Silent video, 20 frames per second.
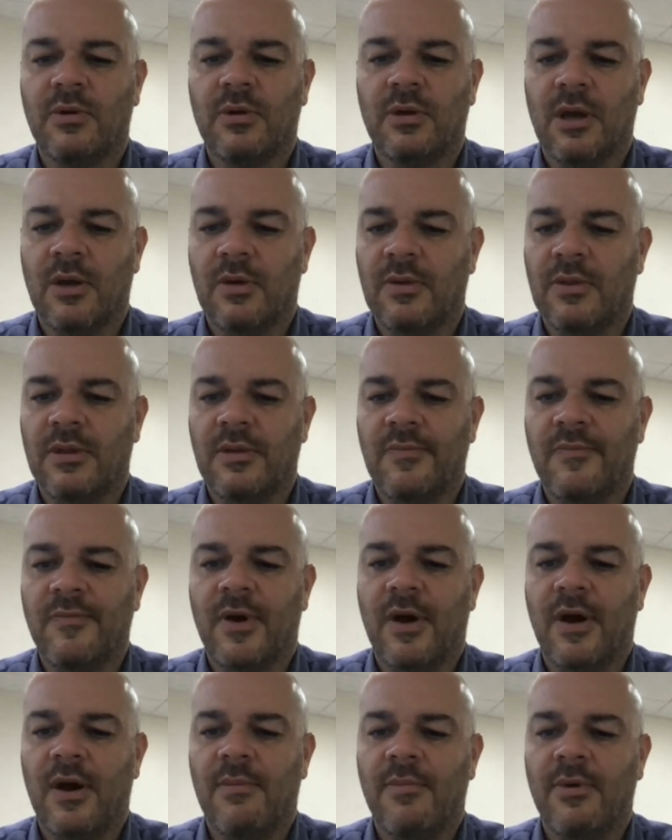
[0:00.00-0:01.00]
in the
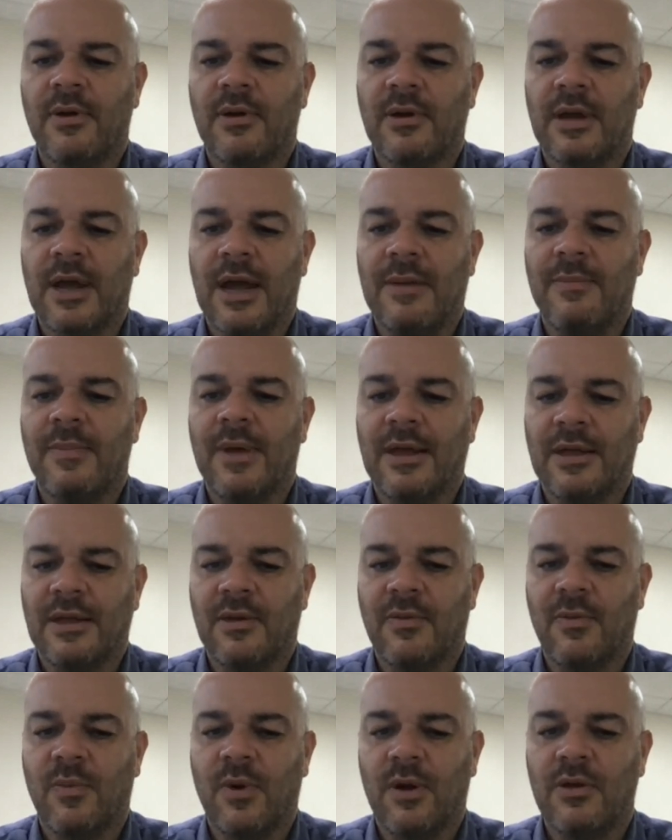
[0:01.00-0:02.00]
environment can make
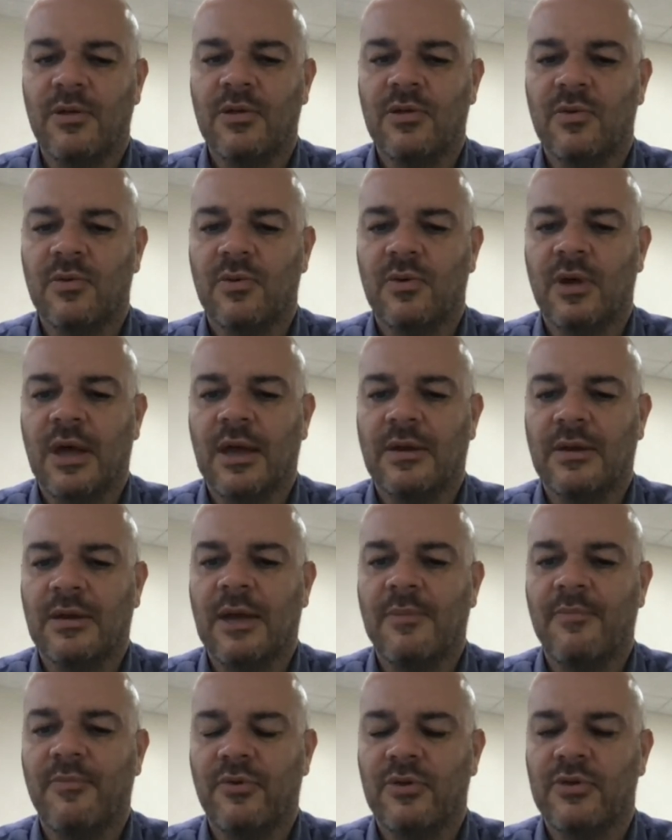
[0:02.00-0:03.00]
it worse and
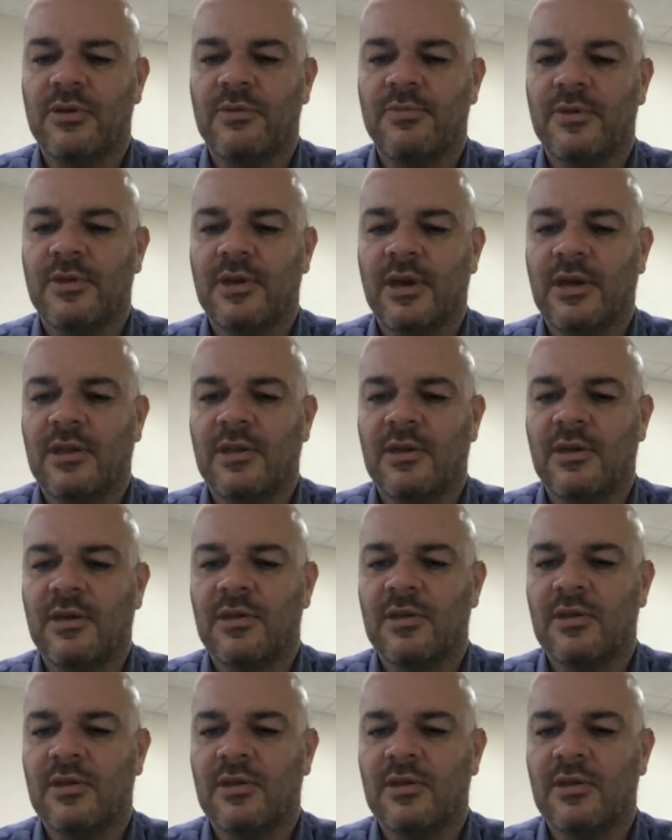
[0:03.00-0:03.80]
can precipitate it.